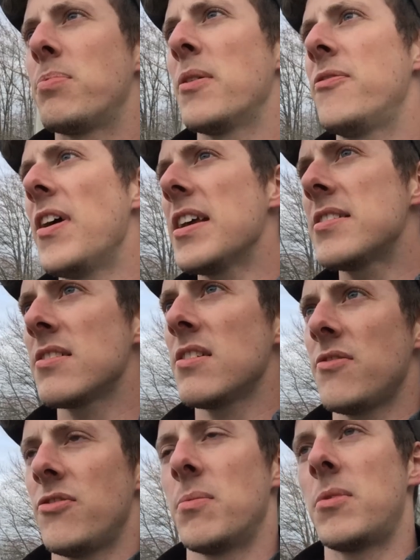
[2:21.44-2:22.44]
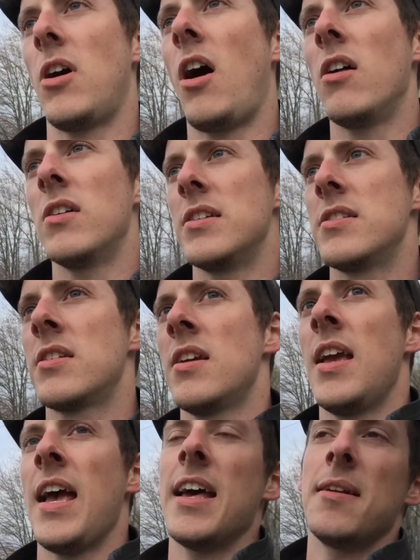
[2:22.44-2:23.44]
professor from college
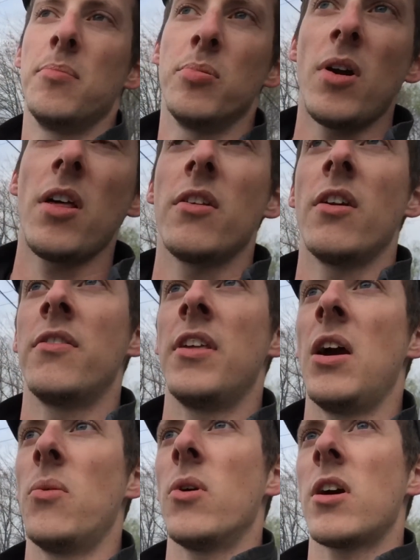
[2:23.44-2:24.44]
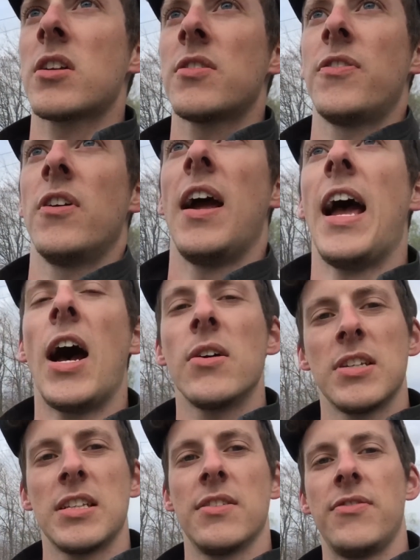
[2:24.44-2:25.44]
had a brother that worked for a
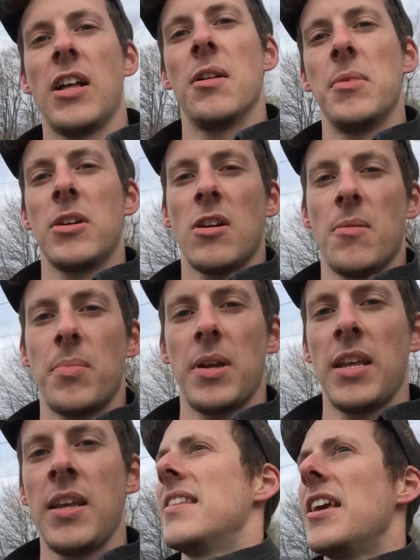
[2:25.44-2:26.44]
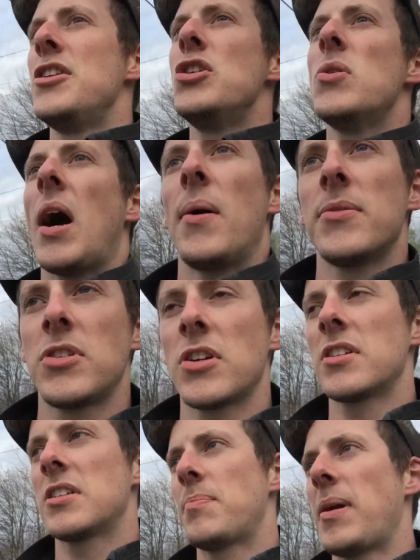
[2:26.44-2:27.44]
housing development company. They knew I was
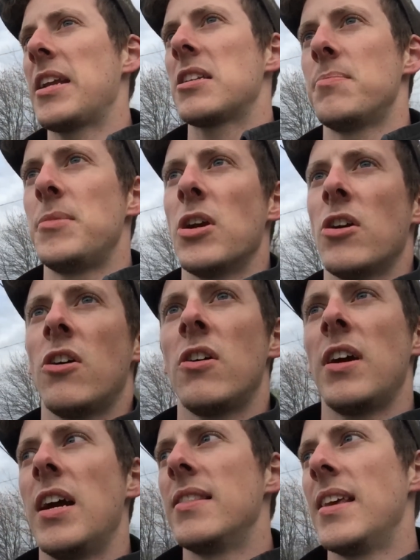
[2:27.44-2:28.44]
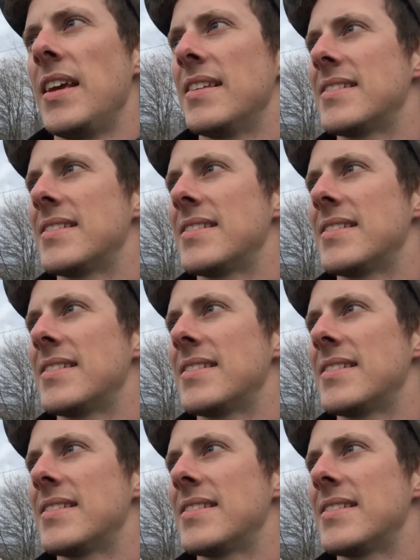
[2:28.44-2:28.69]
looking to paint a mural and they